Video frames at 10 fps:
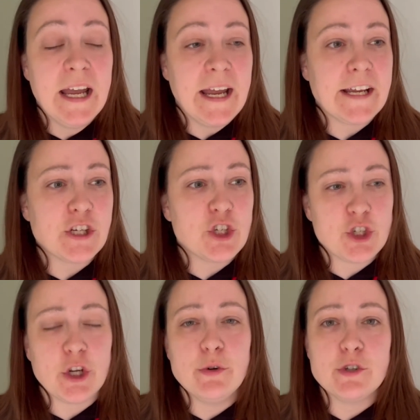it's
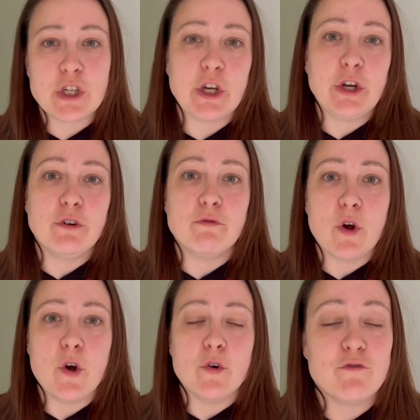due to
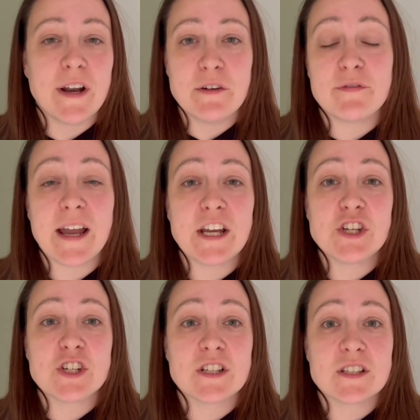
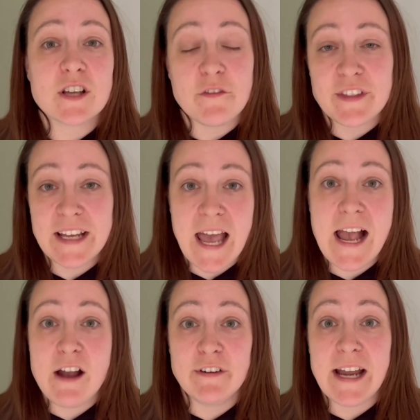renovations of the
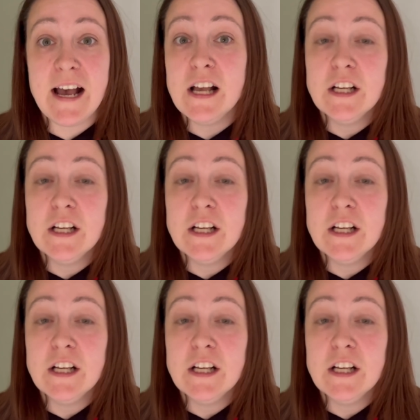area